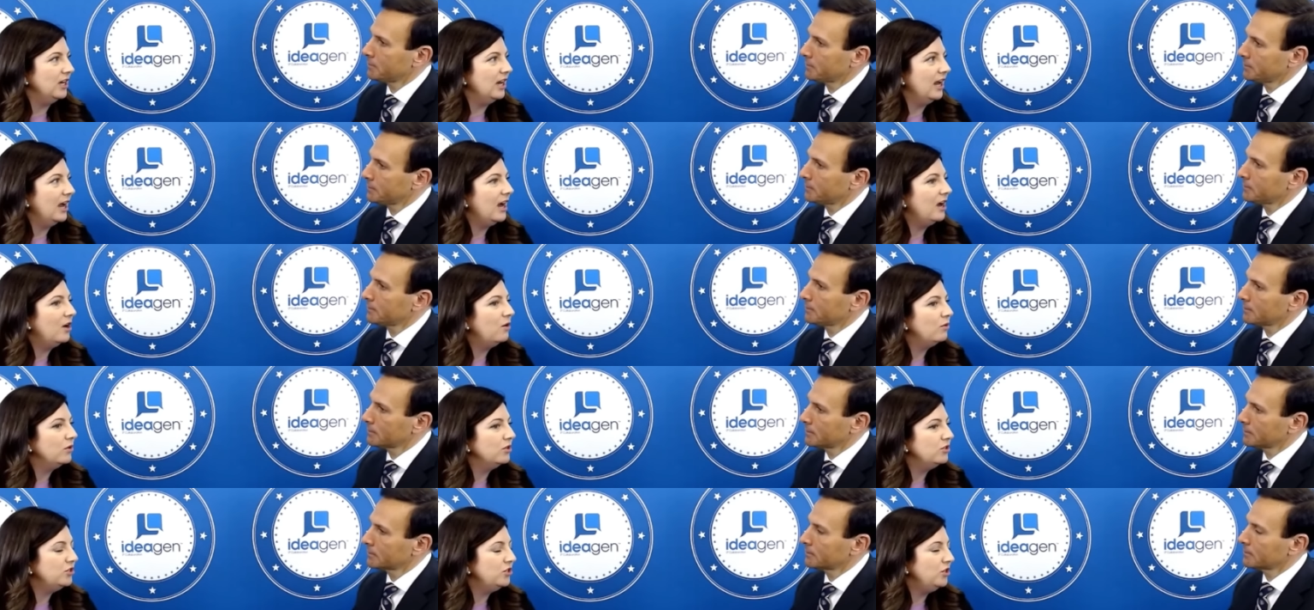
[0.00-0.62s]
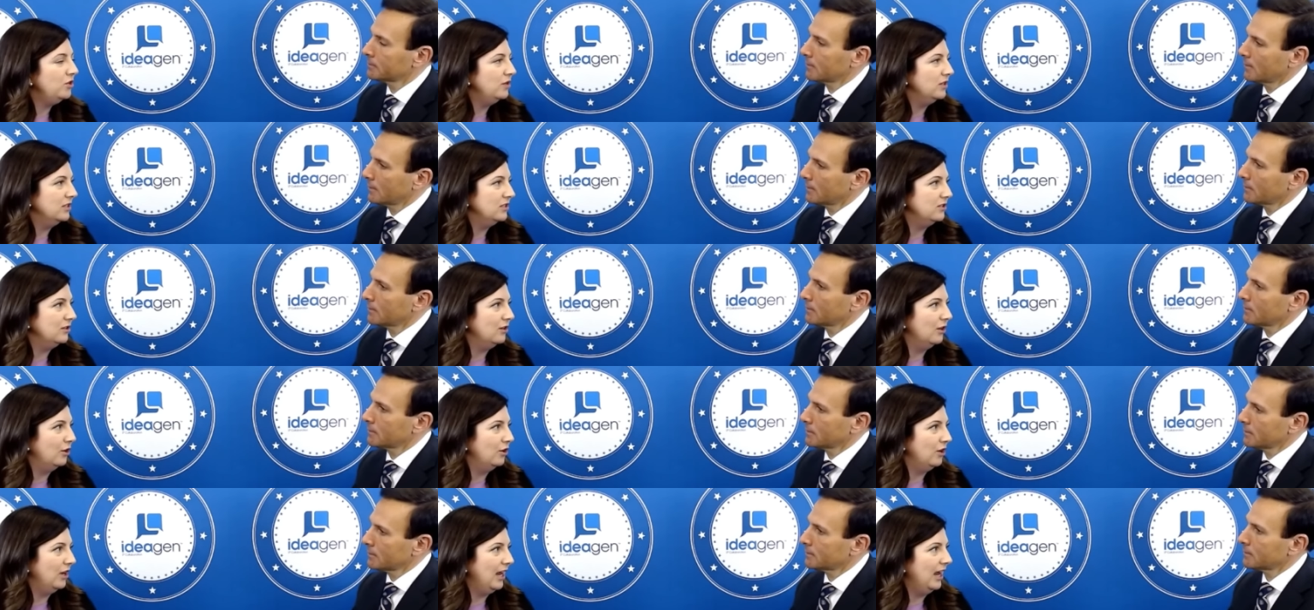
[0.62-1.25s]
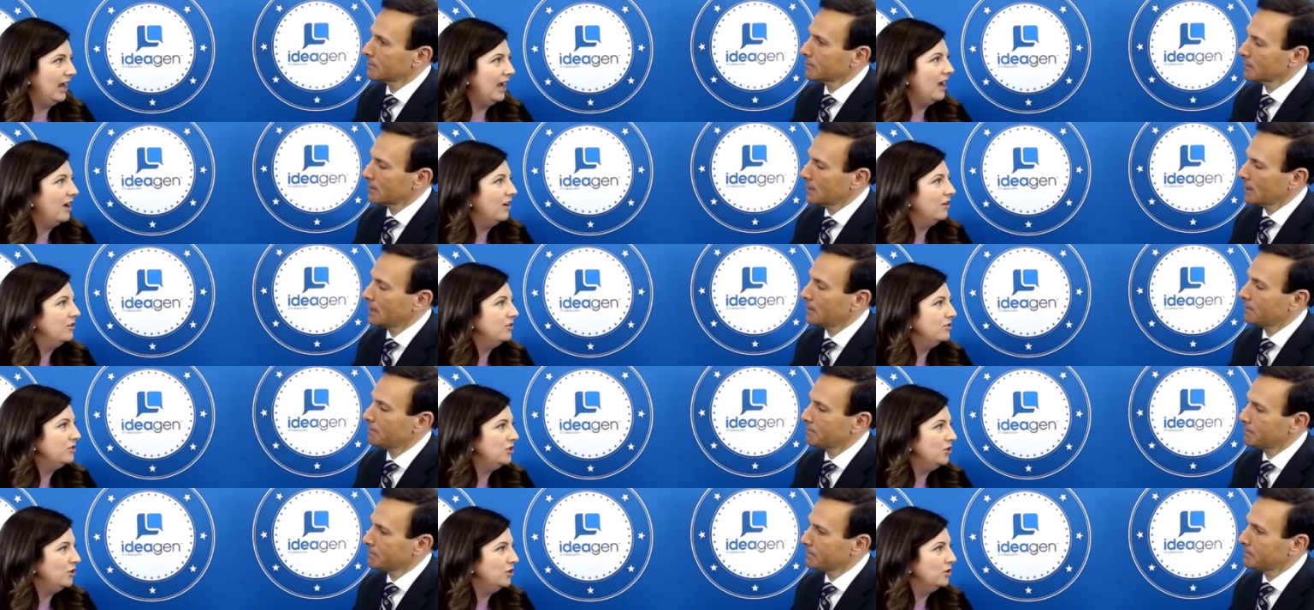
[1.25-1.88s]
Speaker 1: How are students learning? How yeah. do
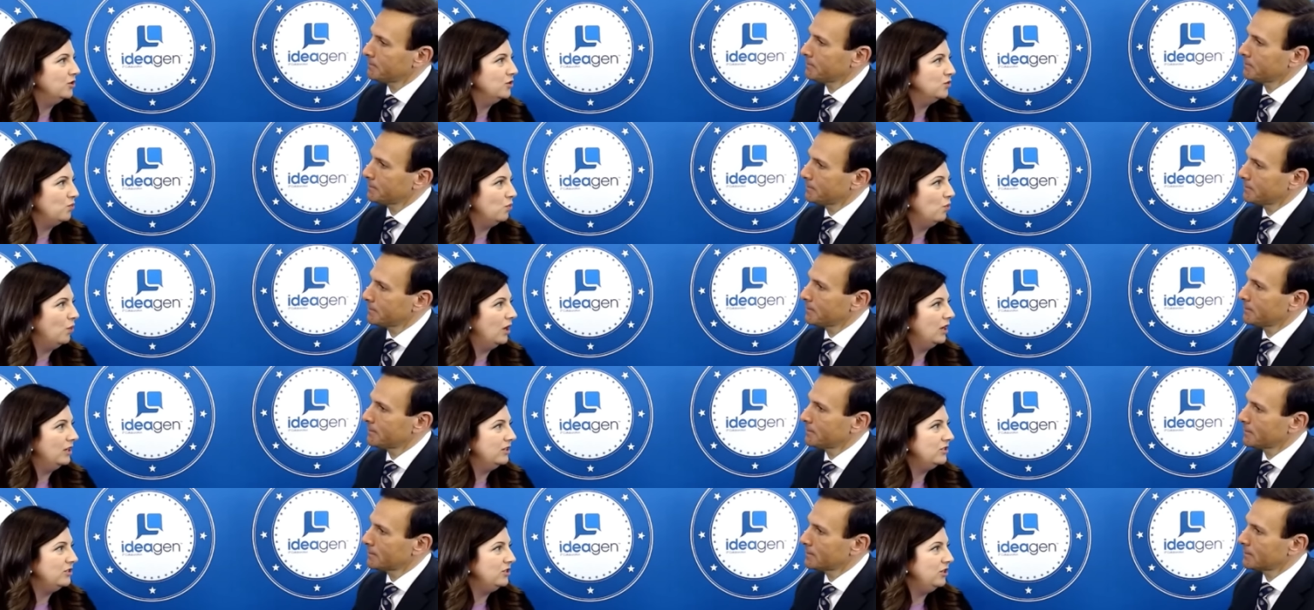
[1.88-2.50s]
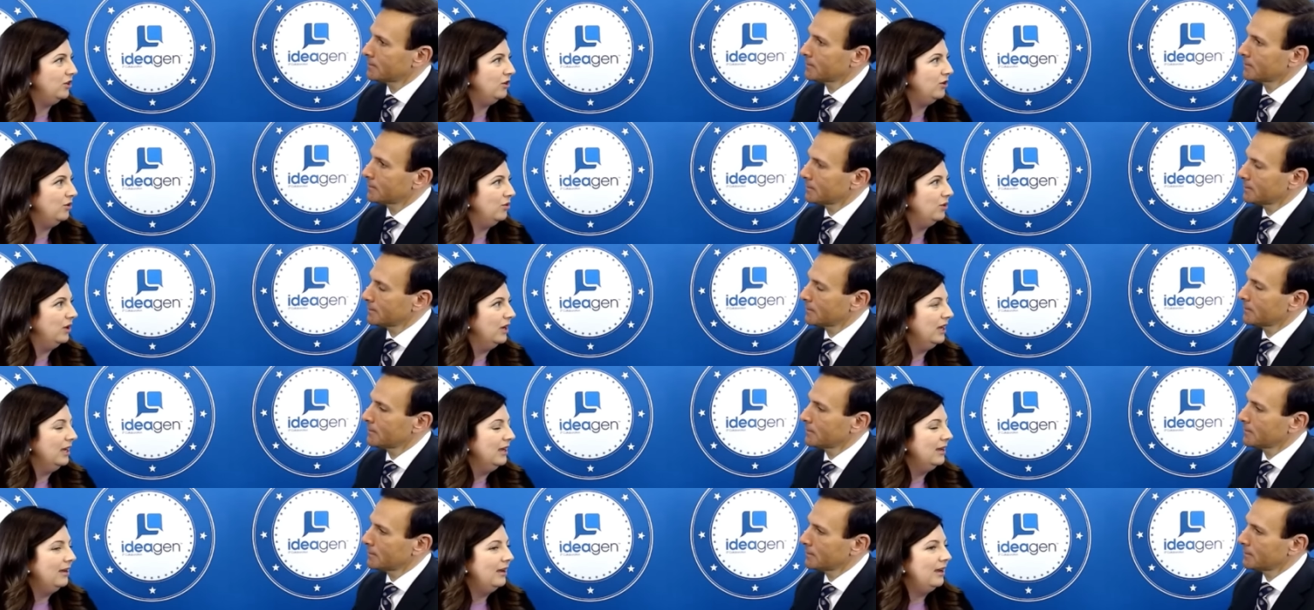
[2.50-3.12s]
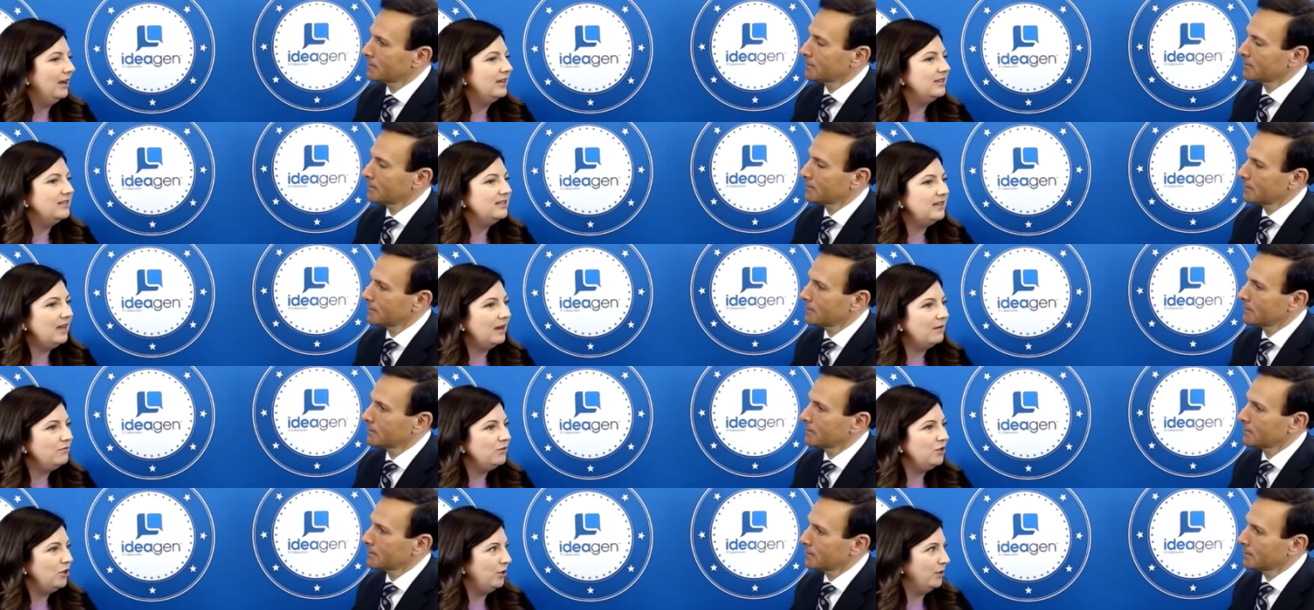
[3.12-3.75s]
students want to
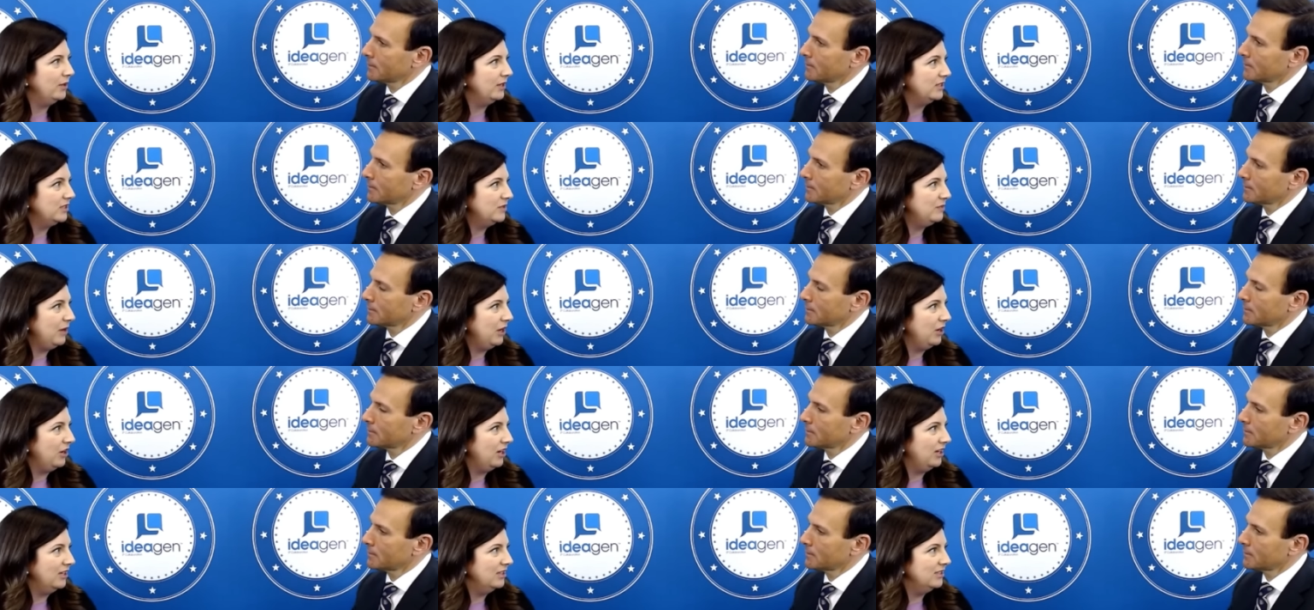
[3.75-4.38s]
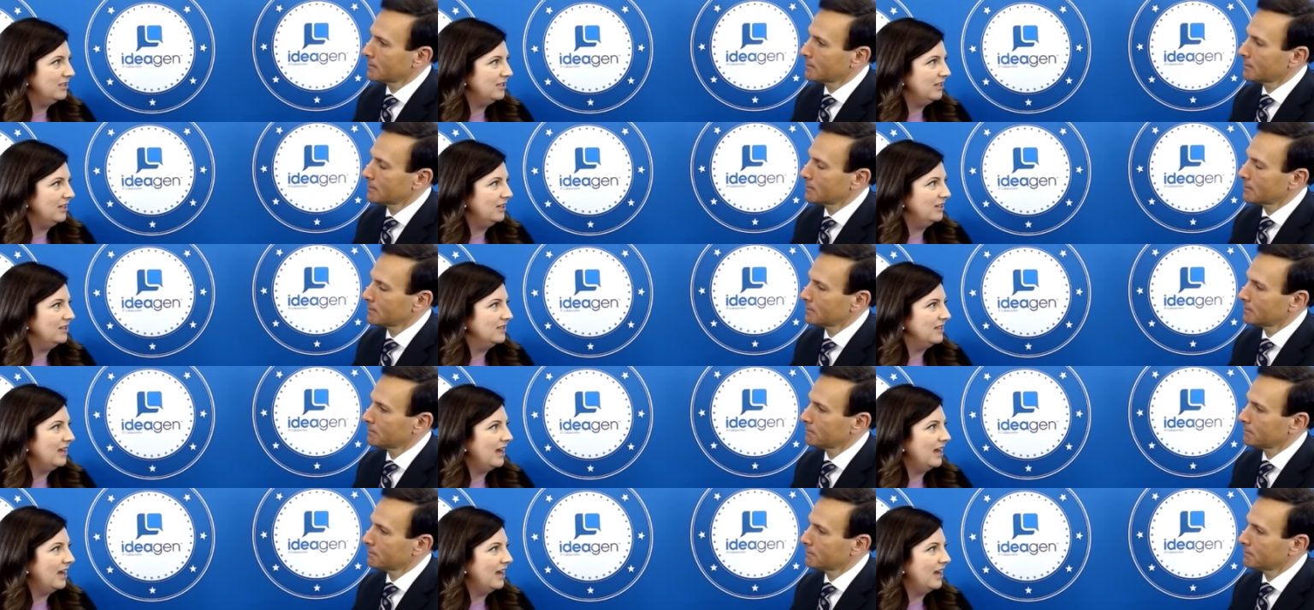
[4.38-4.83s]
accept new experiences?